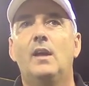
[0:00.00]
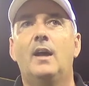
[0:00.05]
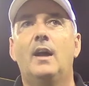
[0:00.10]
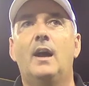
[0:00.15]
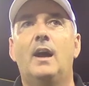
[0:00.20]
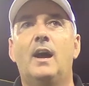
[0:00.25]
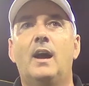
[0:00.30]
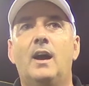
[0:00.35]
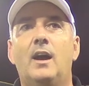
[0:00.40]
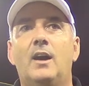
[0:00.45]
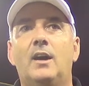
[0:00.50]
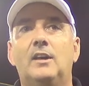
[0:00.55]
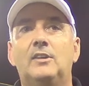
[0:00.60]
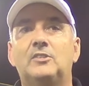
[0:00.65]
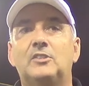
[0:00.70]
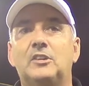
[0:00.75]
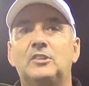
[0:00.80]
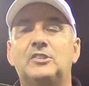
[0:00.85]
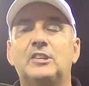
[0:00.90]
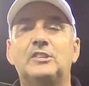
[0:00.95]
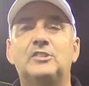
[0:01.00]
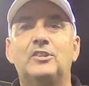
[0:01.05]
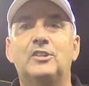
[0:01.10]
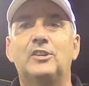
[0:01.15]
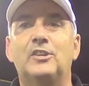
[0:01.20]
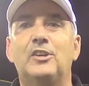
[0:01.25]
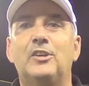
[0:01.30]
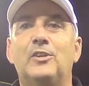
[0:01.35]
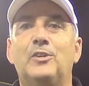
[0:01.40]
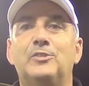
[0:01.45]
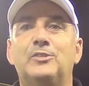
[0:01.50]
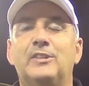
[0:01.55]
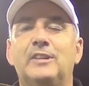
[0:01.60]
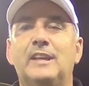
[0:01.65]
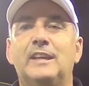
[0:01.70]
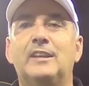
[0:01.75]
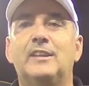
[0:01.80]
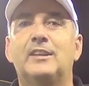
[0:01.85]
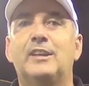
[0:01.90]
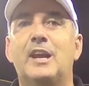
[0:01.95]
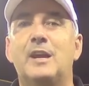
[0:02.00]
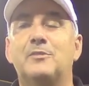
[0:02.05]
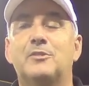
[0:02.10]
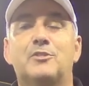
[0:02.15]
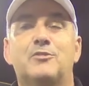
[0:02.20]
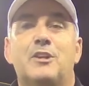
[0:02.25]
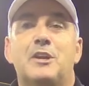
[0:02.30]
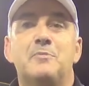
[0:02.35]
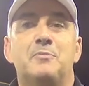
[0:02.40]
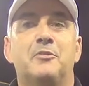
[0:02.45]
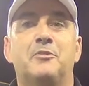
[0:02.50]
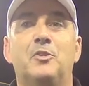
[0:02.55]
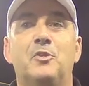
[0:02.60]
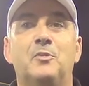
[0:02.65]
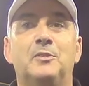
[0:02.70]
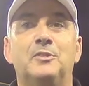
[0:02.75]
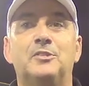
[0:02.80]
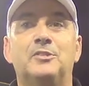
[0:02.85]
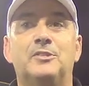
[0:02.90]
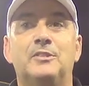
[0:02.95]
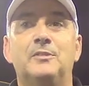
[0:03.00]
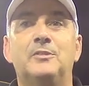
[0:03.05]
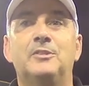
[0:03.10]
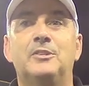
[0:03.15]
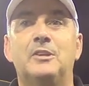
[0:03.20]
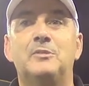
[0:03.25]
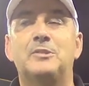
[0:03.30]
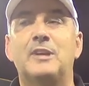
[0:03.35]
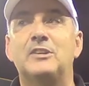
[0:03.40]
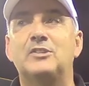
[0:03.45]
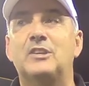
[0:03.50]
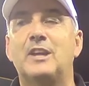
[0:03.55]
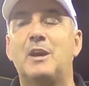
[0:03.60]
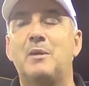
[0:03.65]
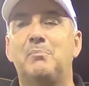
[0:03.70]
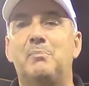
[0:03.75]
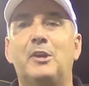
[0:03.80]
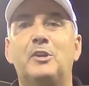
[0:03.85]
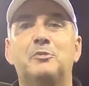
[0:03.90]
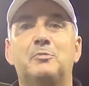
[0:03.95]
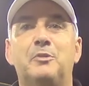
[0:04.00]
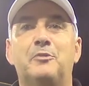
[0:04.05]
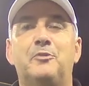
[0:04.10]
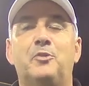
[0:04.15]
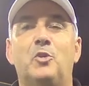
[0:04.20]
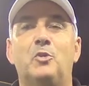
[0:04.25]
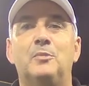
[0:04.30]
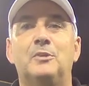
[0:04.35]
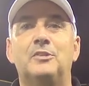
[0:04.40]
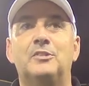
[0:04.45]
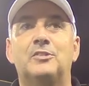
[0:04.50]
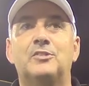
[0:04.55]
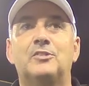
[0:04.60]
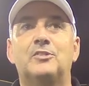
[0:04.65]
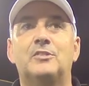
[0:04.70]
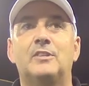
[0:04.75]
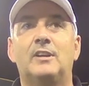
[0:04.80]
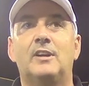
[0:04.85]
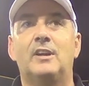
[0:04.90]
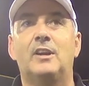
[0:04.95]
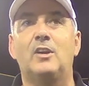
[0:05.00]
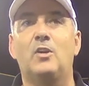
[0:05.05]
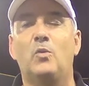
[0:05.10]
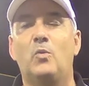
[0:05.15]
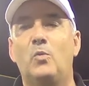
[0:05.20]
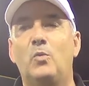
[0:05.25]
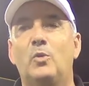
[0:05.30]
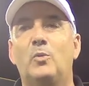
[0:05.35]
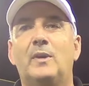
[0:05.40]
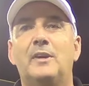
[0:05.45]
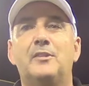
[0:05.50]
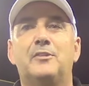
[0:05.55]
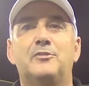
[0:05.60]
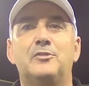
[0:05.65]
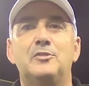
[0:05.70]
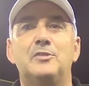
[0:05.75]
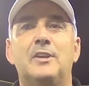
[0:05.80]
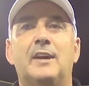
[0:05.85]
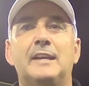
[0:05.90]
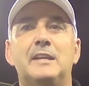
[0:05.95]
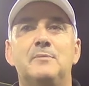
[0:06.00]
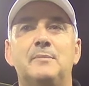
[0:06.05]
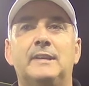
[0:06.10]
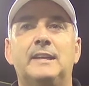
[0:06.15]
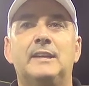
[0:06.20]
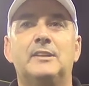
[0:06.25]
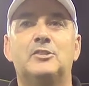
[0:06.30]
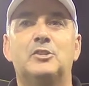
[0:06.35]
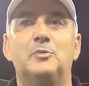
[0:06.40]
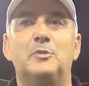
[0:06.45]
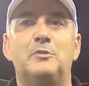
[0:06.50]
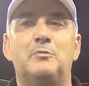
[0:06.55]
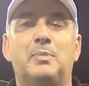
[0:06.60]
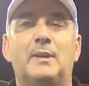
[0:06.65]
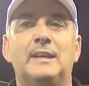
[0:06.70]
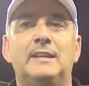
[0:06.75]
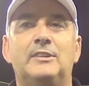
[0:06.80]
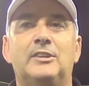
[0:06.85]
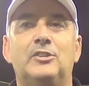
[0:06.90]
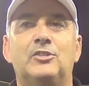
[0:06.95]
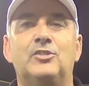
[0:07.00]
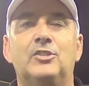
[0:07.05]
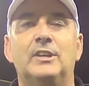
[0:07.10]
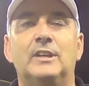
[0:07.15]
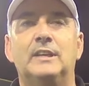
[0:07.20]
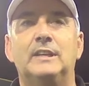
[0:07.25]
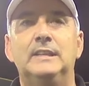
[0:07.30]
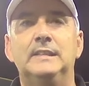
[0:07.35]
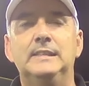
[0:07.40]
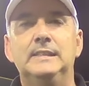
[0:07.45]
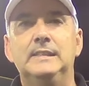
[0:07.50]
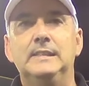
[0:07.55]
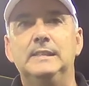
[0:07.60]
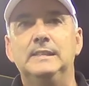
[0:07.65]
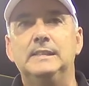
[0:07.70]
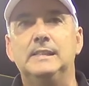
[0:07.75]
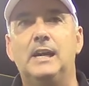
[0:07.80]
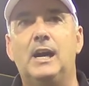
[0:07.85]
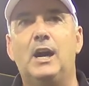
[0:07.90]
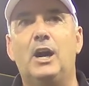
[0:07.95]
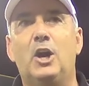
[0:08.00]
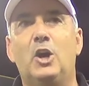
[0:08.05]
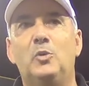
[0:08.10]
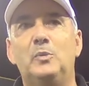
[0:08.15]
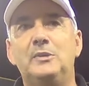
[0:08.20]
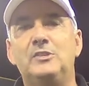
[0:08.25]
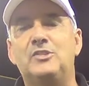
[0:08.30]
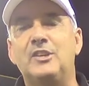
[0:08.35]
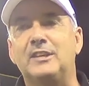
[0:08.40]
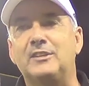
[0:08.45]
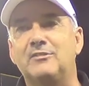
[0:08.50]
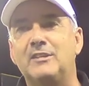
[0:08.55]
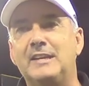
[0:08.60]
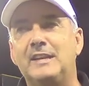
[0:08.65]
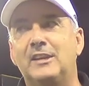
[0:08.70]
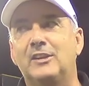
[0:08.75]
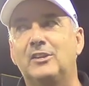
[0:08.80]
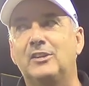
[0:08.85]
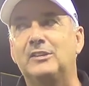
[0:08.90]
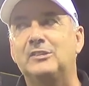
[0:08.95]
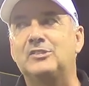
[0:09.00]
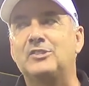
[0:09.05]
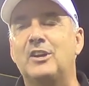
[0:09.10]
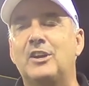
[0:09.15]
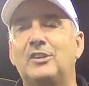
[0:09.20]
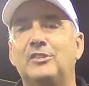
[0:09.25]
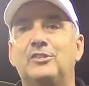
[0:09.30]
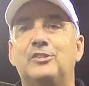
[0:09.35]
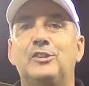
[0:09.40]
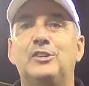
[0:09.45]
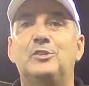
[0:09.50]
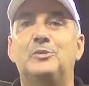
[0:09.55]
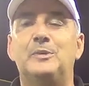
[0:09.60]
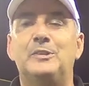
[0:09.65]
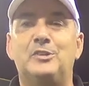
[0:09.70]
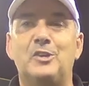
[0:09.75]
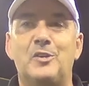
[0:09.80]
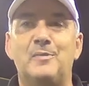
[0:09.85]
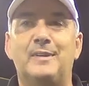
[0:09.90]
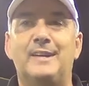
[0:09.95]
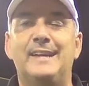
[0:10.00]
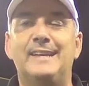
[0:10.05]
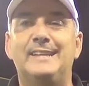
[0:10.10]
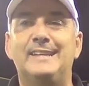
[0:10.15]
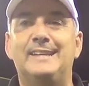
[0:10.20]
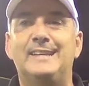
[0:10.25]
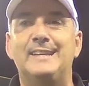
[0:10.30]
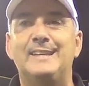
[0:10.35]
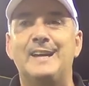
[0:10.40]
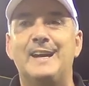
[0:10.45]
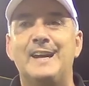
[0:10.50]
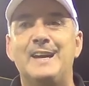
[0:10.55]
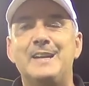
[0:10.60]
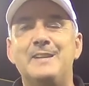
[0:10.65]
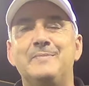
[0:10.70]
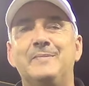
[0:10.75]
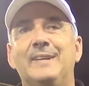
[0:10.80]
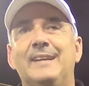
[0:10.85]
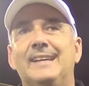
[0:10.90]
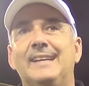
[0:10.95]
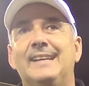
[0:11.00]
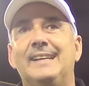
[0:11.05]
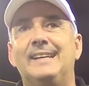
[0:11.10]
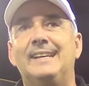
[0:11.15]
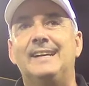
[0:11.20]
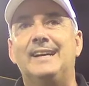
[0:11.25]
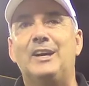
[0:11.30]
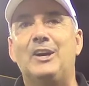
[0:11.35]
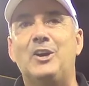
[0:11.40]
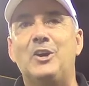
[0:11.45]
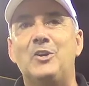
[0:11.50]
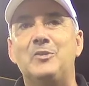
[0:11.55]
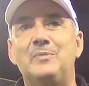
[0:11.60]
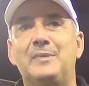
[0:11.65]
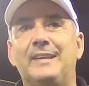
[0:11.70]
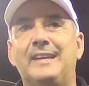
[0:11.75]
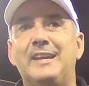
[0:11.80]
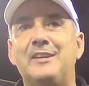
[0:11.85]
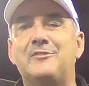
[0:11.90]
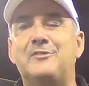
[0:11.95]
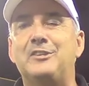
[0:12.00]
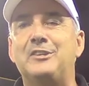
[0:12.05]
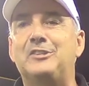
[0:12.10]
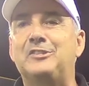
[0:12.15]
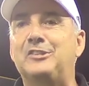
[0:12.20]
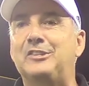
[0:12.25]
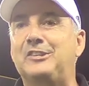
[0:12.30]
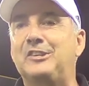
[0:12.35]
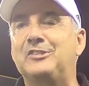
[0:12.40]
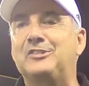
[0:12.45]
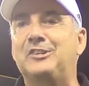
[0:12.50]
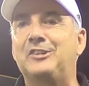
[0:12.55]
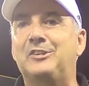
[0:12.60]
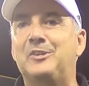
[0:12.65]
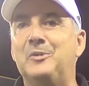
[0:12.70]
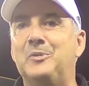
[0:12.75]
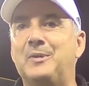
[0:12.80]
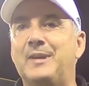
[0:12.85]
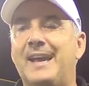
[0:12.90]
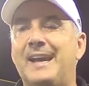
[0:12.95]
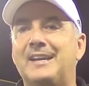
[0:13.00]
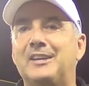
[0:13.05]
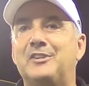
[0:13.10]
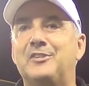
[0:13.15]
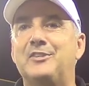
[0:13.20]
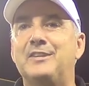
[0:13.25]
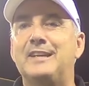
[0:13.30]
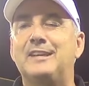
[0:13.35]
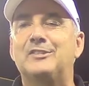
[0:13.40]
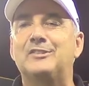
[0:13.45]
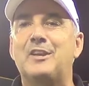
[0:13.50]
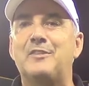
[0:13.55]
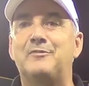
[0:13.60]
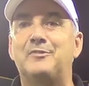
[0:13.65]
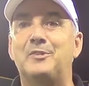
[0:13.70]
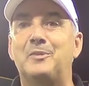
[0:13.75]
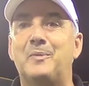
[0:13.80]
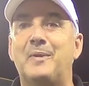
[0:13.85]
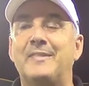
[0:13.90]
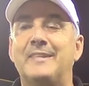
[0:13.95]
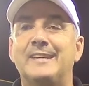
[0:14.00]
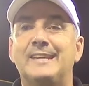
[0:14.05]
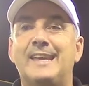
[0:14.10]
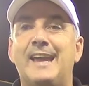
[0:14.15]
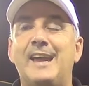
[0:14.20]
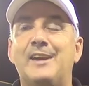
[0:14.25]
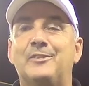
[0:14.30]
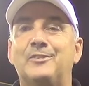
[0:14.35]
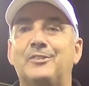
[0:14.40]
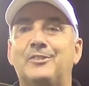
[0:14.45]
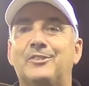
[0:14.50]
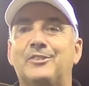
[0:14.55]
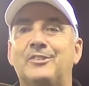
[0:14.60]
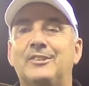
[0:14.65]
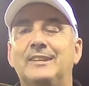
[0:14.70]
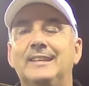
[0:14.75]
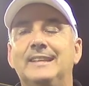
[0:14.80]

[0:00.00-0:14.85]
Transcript: Uh, as I said to the girls at the end of the game, it was a great performance. It was actually our best performance uh, all the way through 90 minutes that we played this year. Uh, we generated a lot of chances, we dominated the game um, in every statistical category except for the one that counts